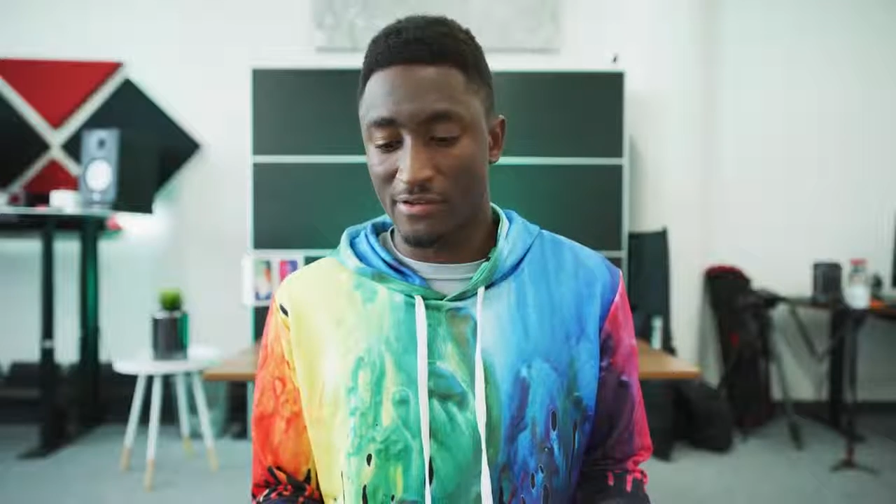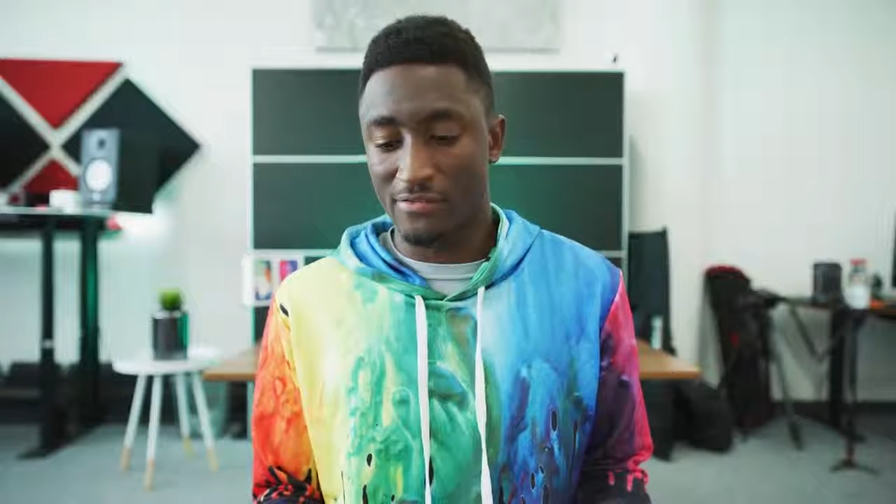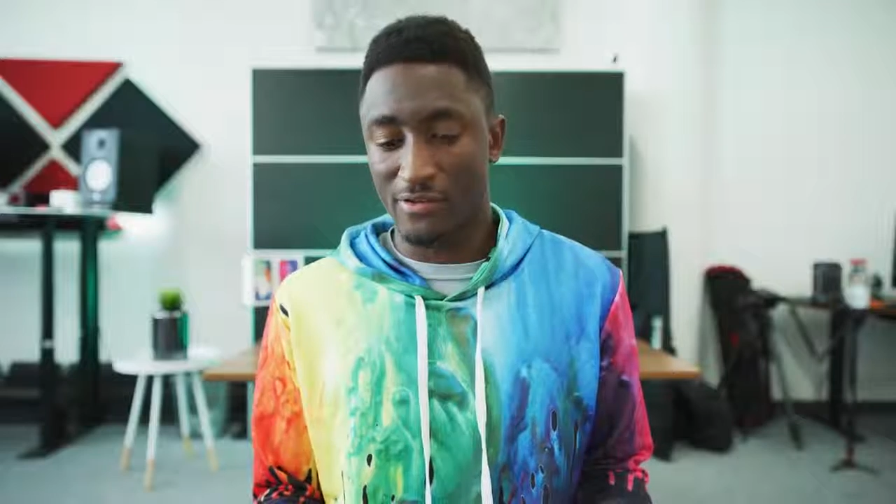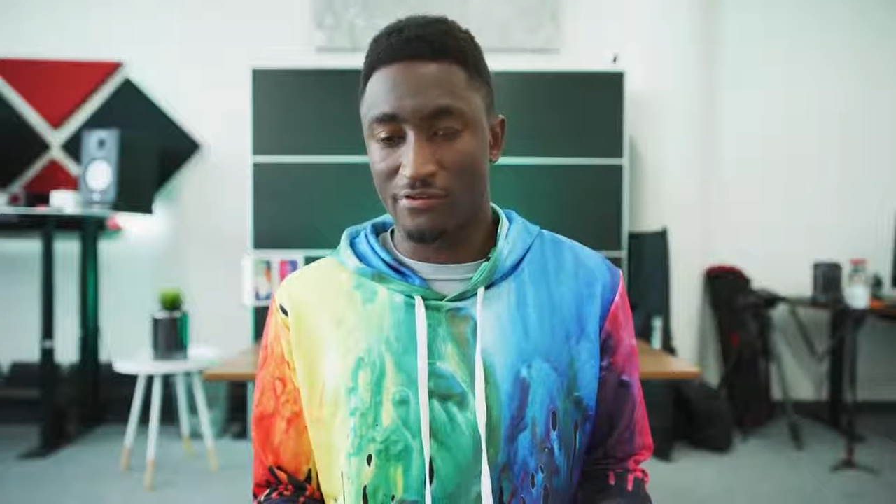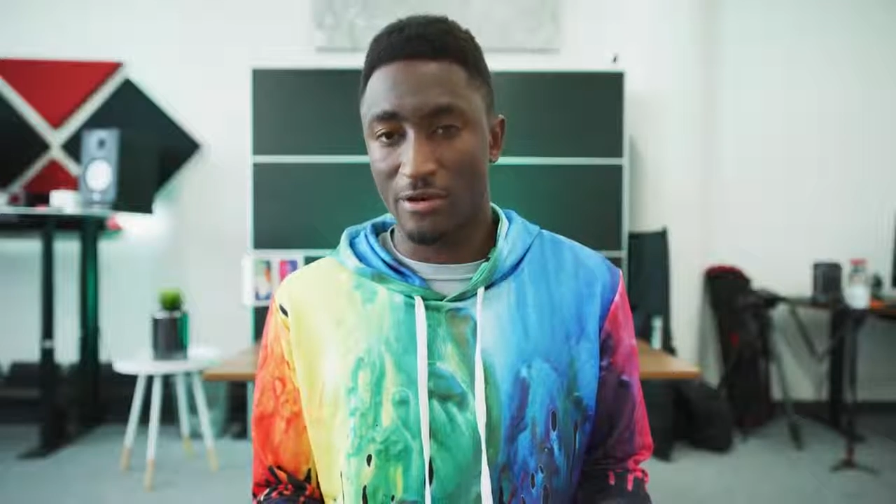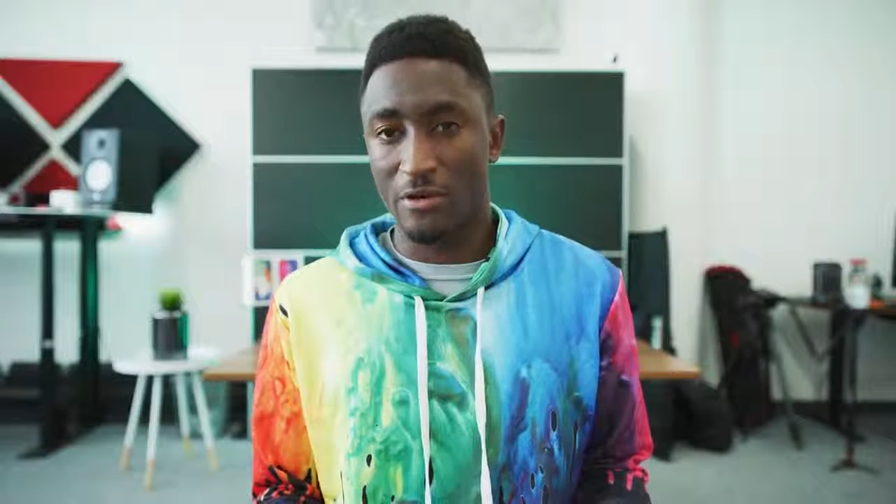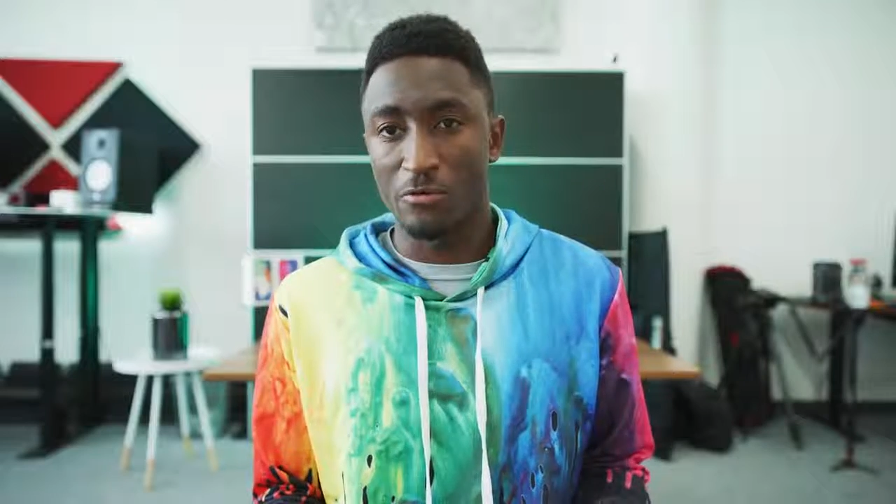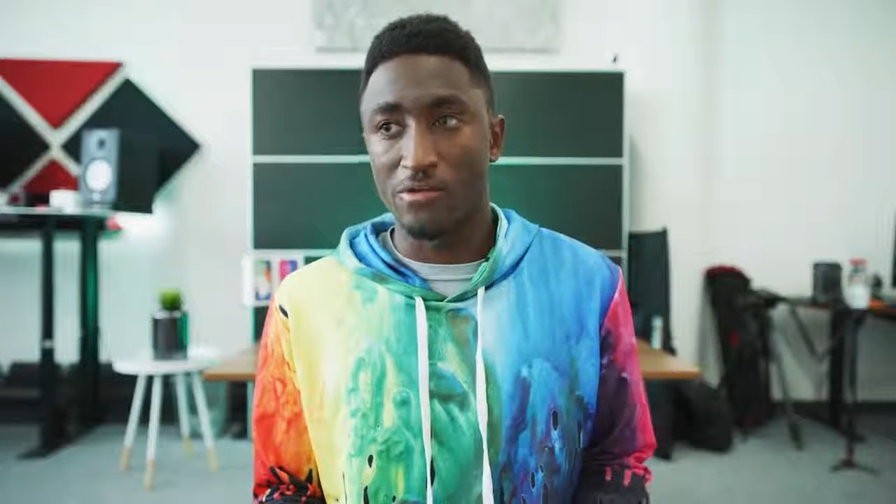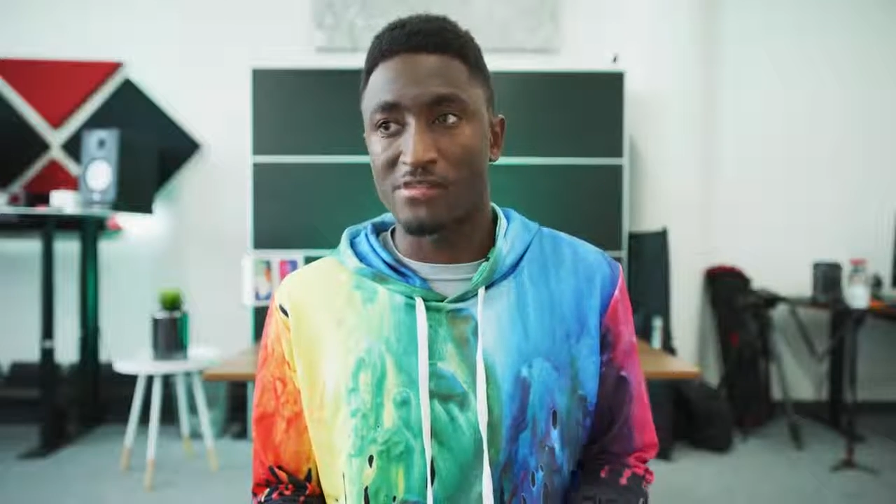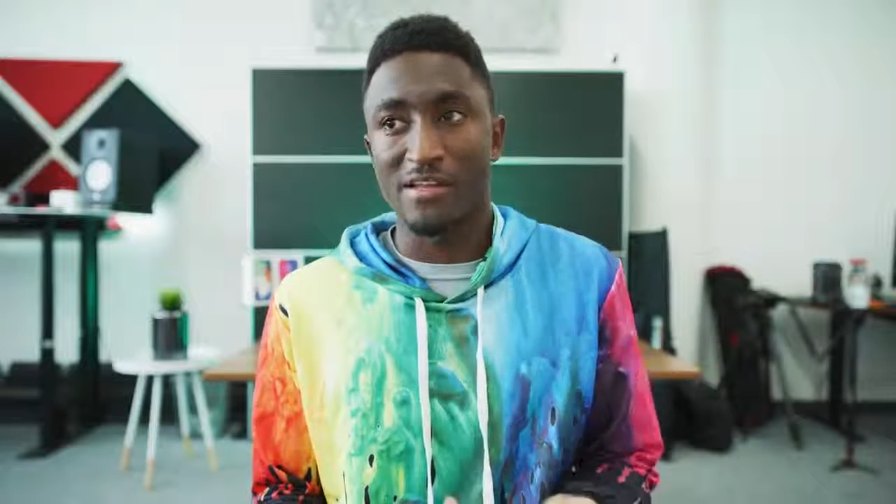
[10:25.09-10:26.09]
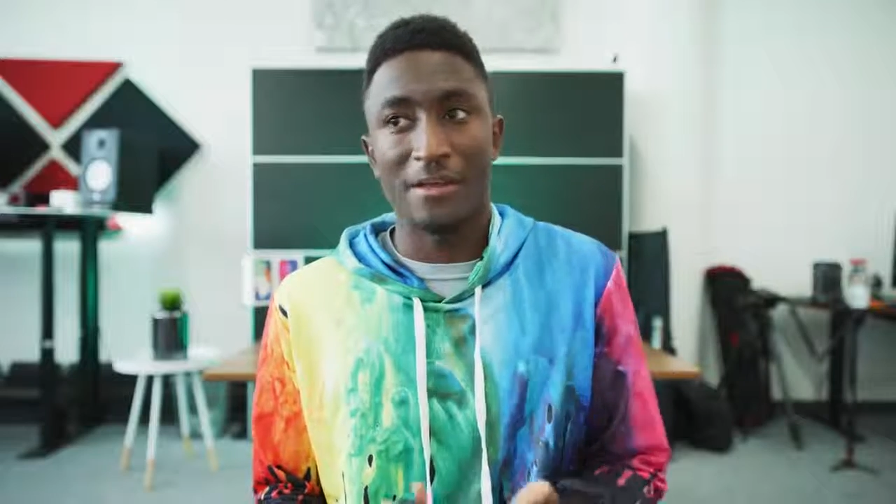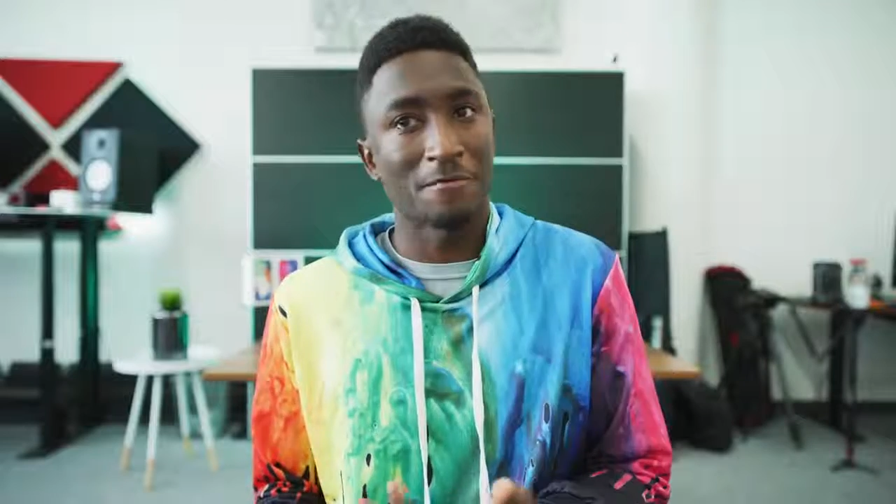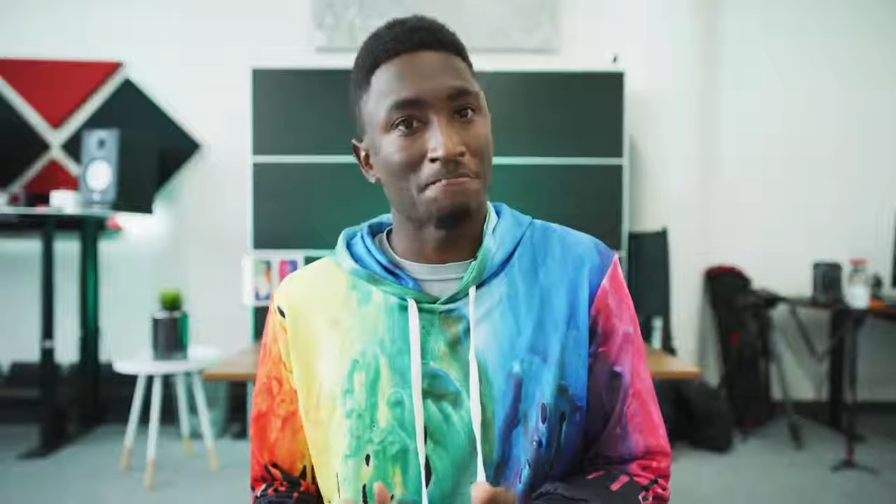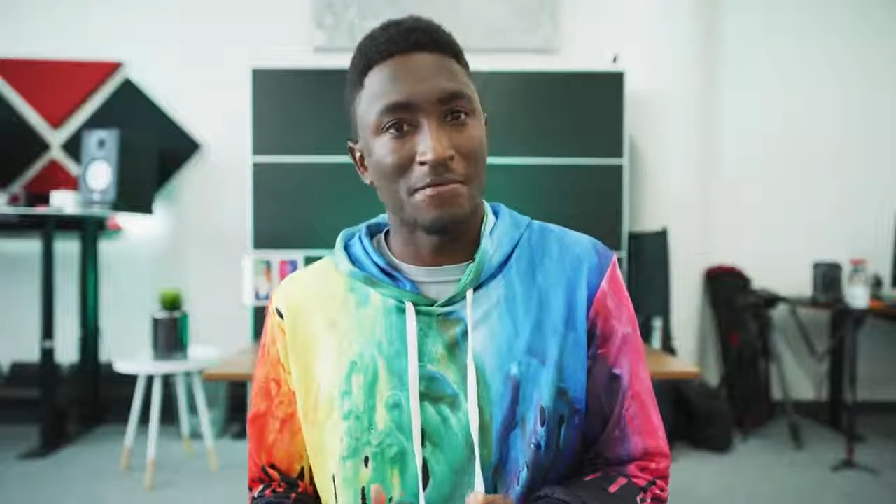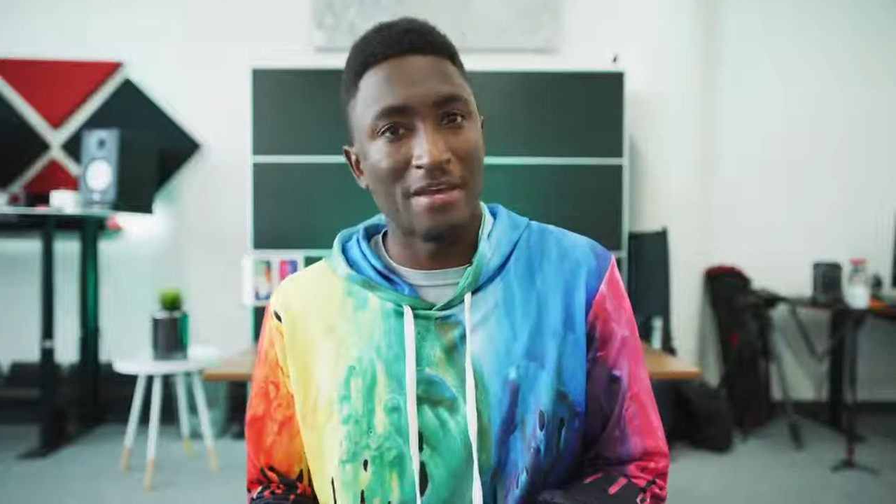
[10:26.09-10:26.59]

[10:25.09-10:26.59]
success rate was like